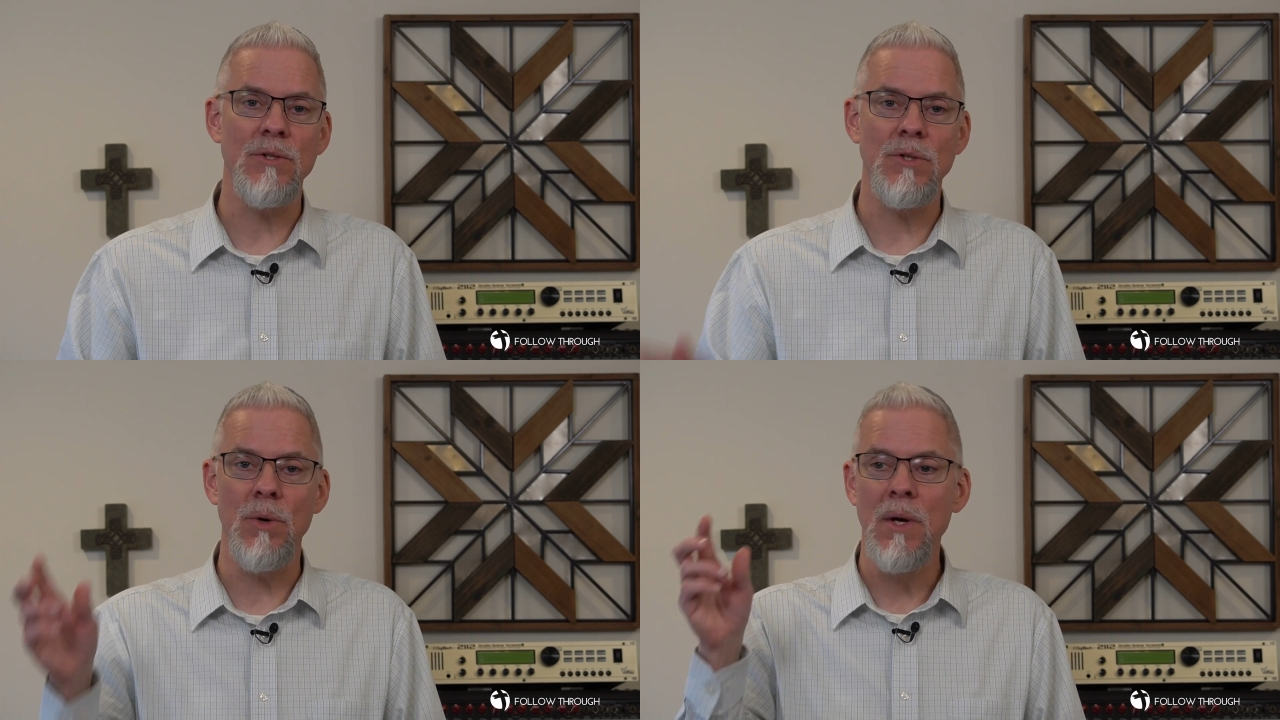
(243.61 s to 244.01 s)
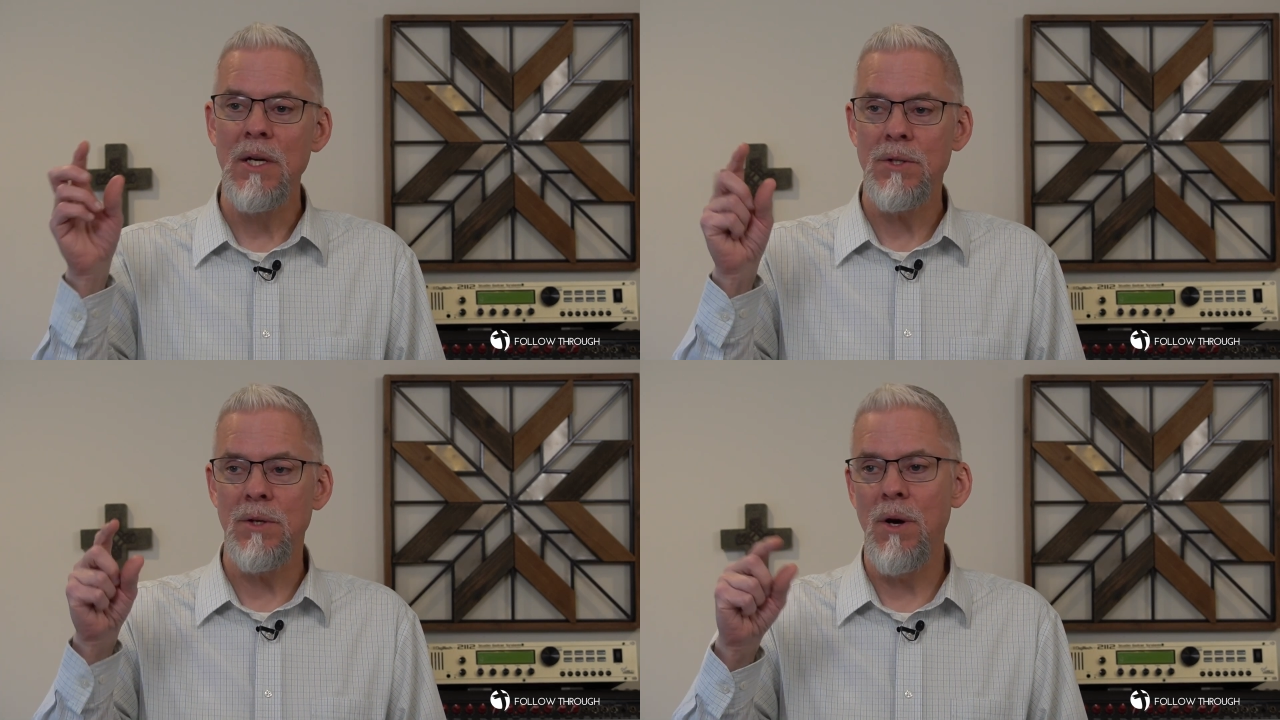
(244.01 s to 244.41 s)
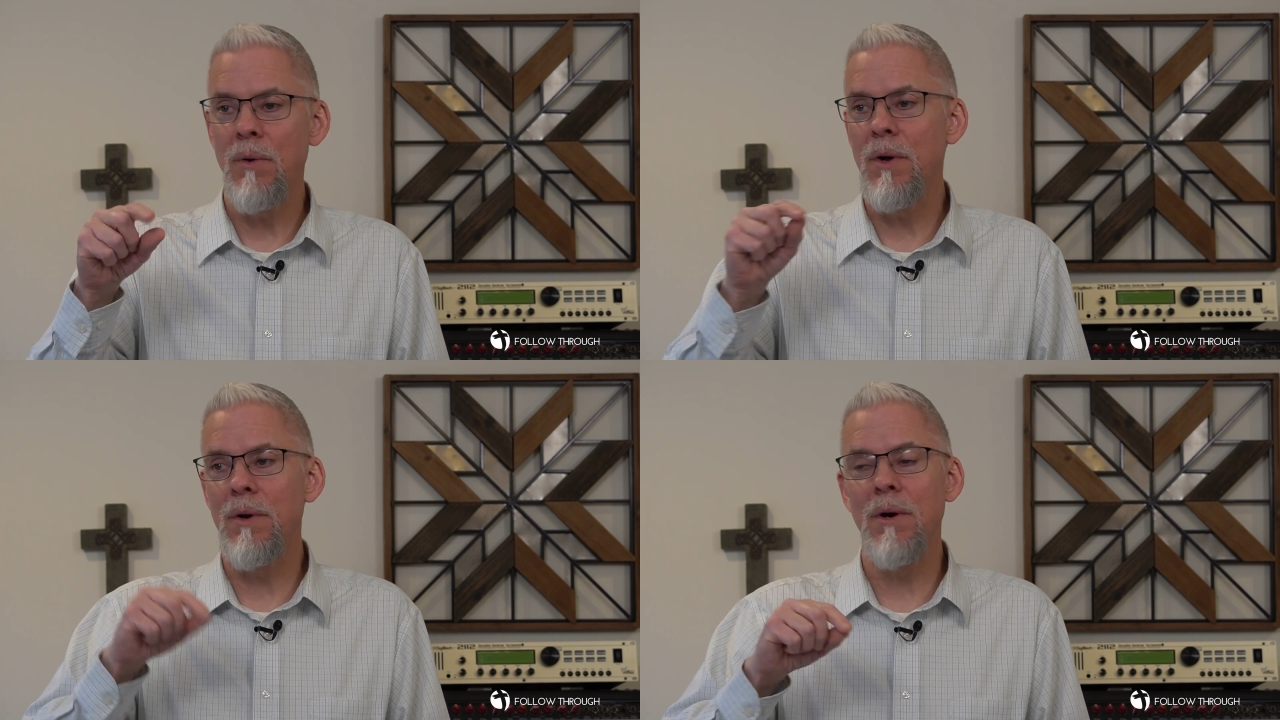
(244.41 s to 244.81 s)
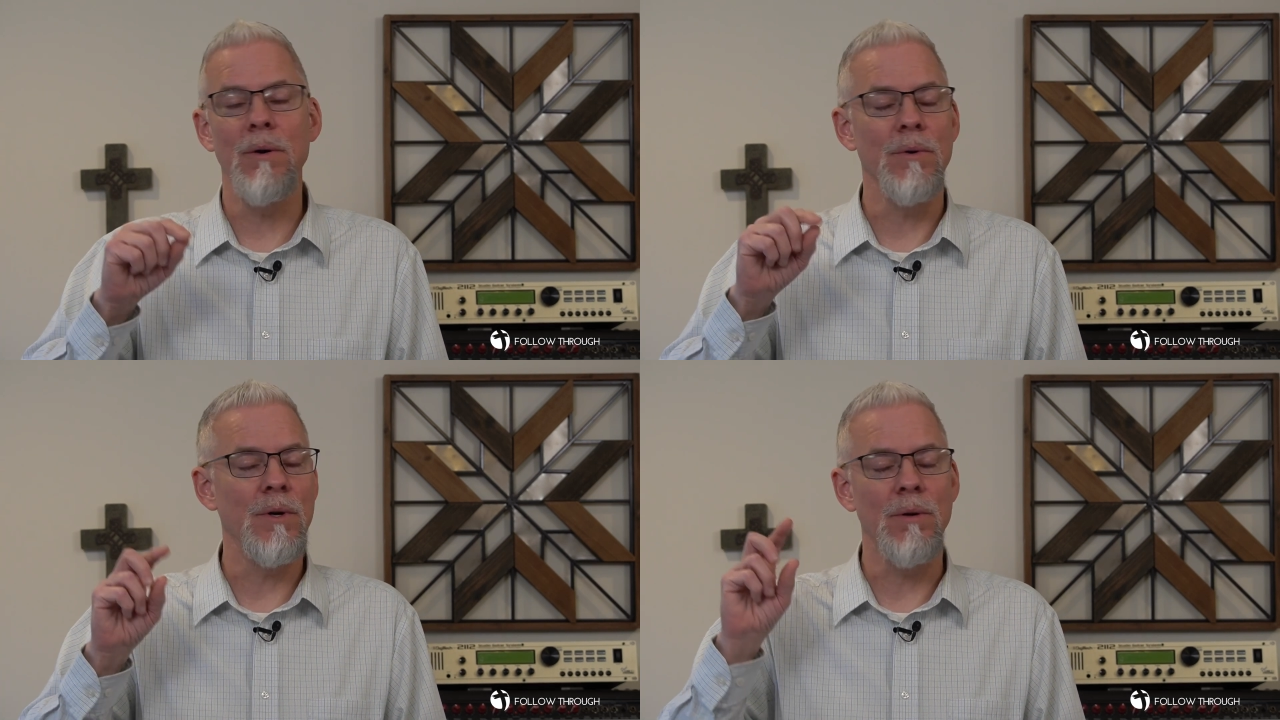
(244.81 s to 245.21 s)
So, so no, no,
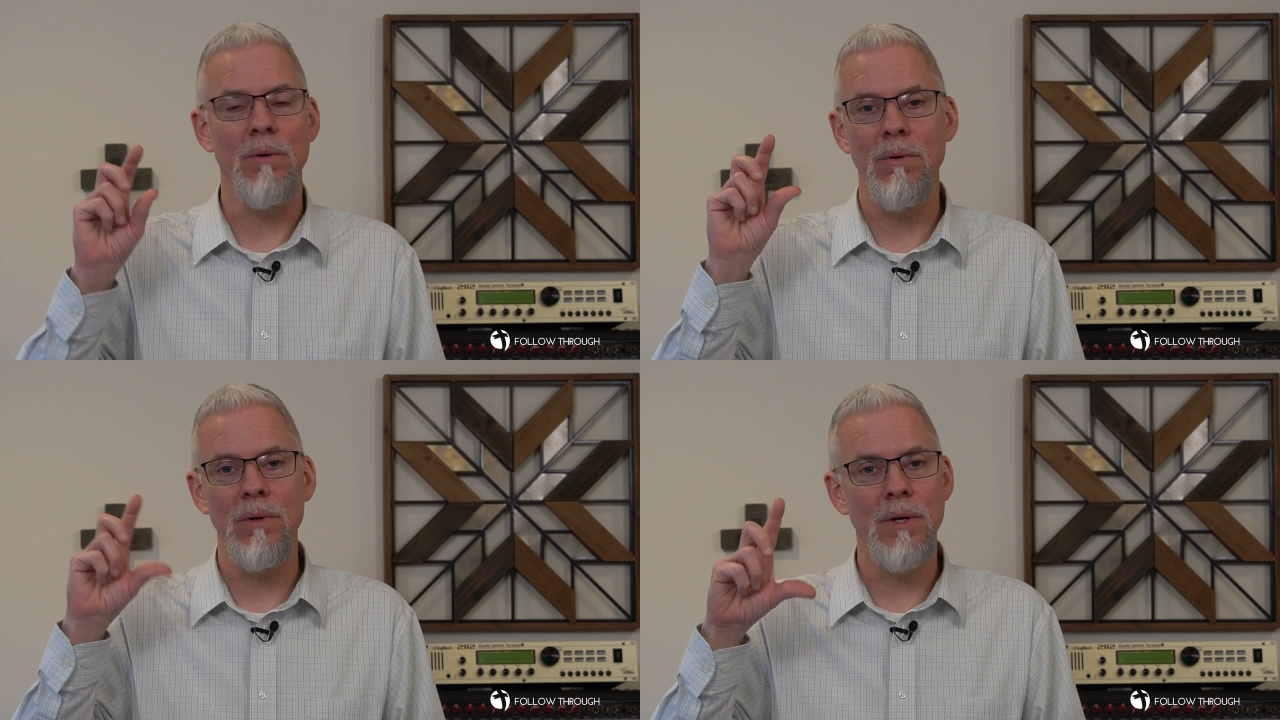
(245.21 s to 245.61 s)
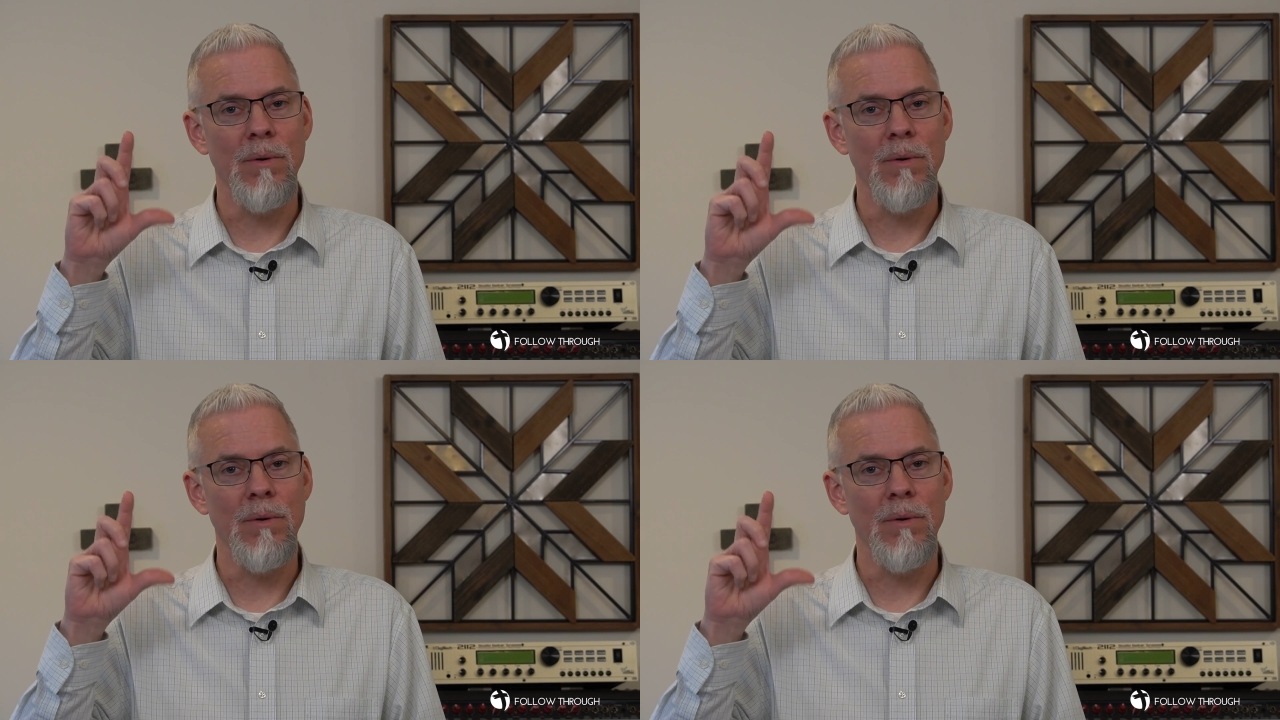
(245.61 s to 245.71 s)
no, no, no.